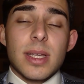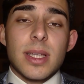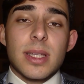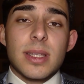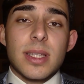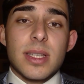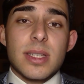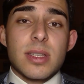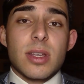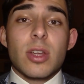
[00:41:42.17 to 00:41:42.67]

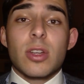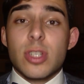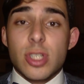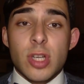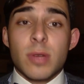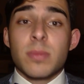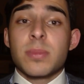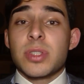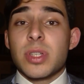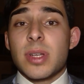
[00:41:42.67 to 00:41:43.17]
in this
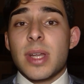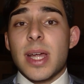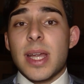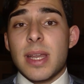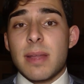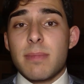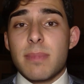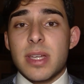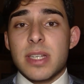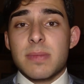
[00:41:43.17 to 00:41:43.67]
consumption and
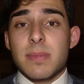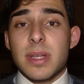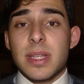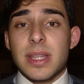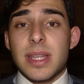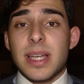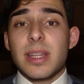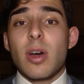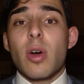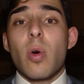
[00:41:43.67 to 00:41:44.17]
investment
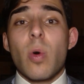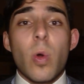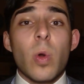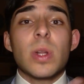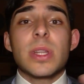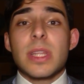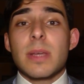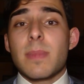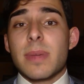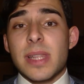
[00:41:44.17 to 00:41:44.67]
that
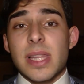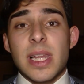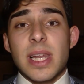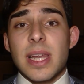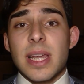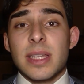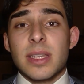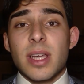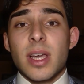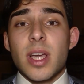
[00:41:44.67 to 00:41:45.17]
ultimately
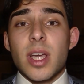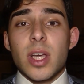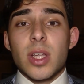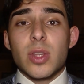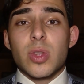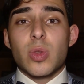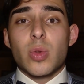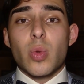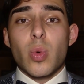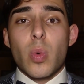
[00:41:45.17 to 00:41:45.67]
led
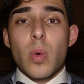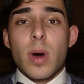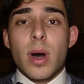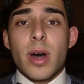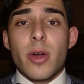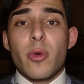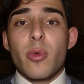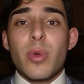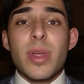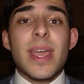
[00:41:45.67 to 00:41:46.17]
to
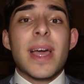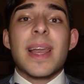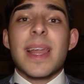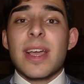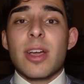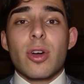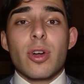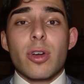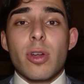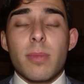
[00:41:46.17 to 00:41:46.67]
a real
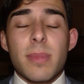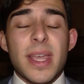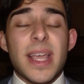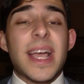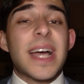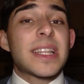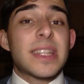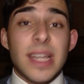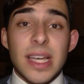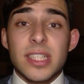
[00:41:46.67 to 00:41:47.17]
economic
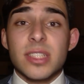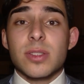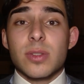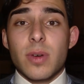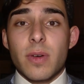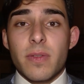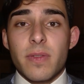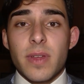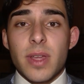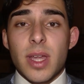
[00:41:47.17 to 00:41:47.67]

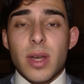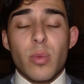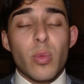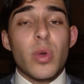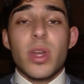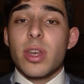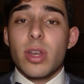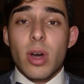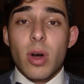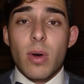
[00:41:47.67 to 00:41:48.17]
catastrophe. And
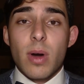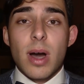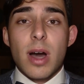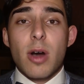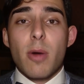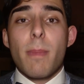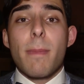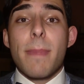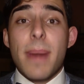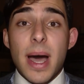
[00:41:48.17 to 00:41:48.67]
we know
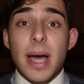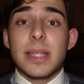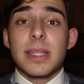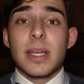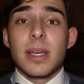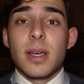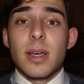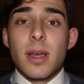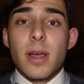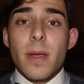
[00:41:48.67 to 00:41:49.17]
how
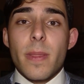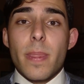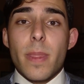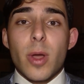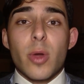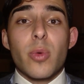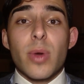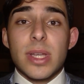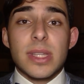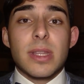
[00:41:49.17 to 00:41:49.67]
bad
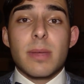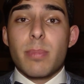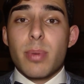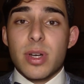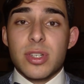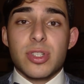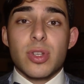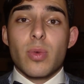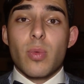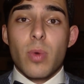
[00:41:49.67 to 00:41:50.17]
the Great
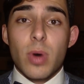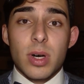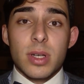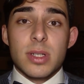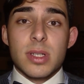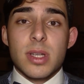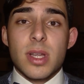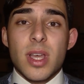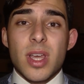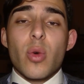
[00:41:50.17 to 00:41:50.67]
Depression
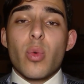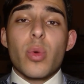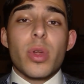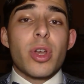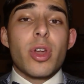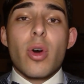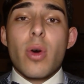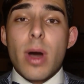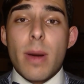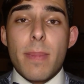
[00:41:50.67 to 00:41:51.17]
was. We
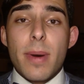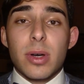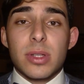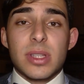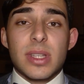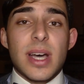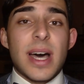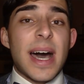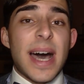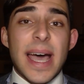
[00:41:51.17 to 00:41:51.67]
know
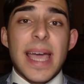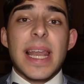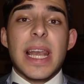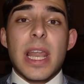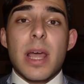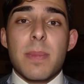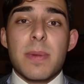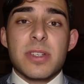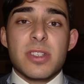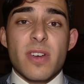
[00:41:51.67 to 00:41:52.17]
about the high
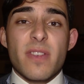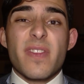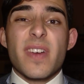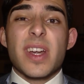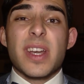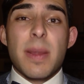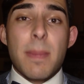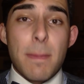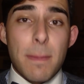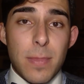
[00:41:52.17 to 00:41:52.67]
levels of
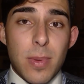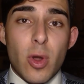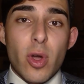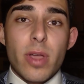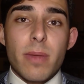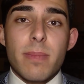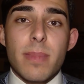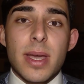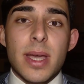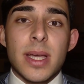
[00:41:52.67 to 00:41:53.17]

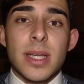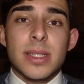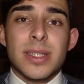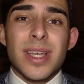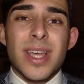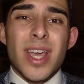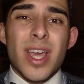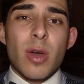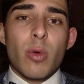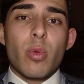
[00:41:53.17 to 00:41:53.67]
unemployment,
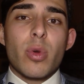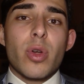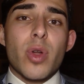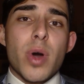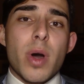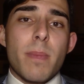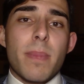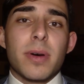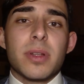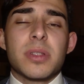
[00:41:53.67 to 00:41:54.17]
we
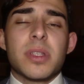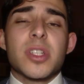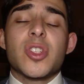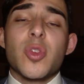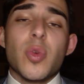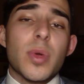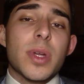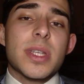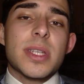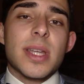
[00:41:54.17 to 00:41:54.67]
know about the
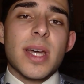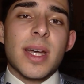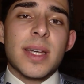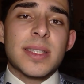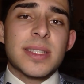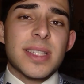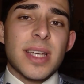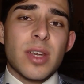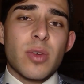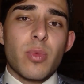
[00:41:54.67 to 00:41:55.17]

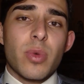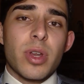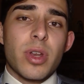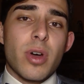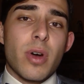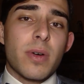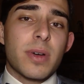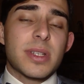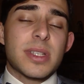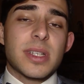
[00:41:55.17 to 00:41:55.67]
suicides, and we
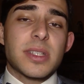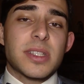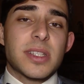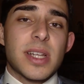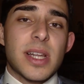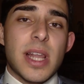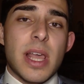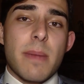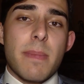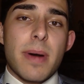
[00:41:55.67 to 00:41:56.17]
know
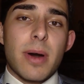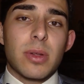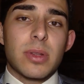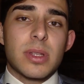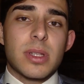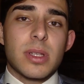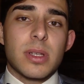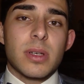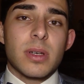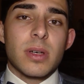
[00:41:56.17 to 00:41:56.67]
essentially
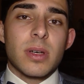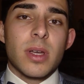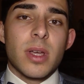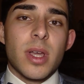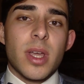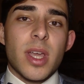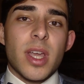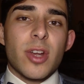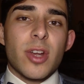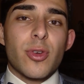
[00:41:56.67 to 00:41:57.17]
about the
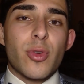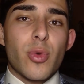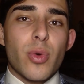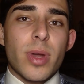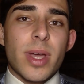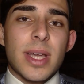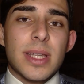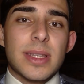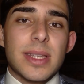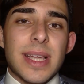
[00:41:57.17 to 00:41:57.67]

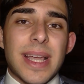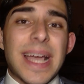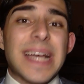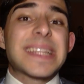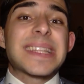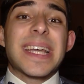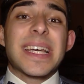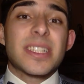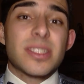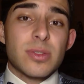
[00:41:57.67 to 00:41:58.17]
great
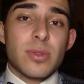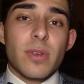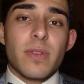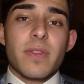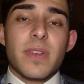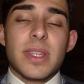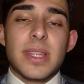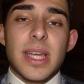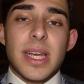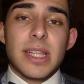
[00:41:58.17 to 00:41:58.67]

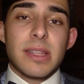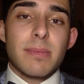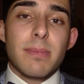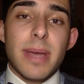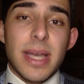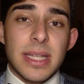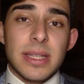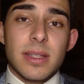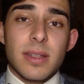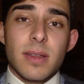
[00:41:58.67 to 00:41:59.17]
catastrophe that it
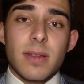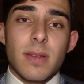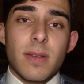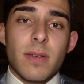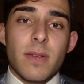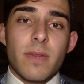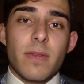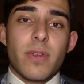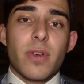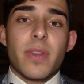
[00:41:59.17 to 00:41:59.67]
meant
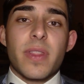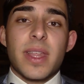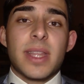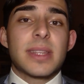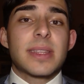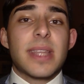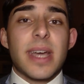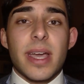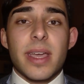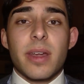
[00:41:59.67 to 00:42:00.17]
for the
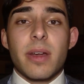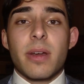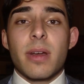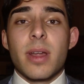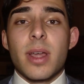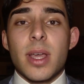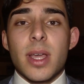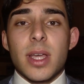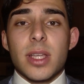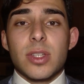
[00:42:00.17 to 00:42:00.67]
entire
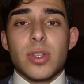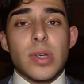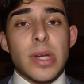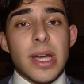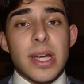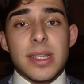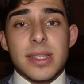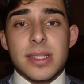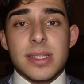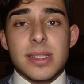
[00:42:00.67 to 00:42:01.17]

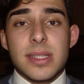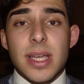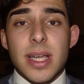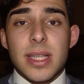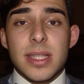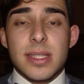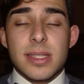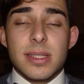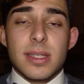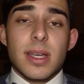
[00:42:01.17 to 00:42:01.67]
United
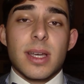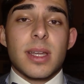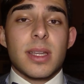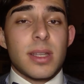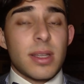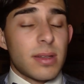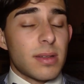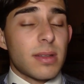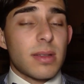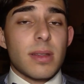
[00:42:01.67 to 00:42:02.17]
States
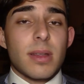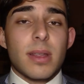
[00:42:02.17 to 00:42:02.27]
and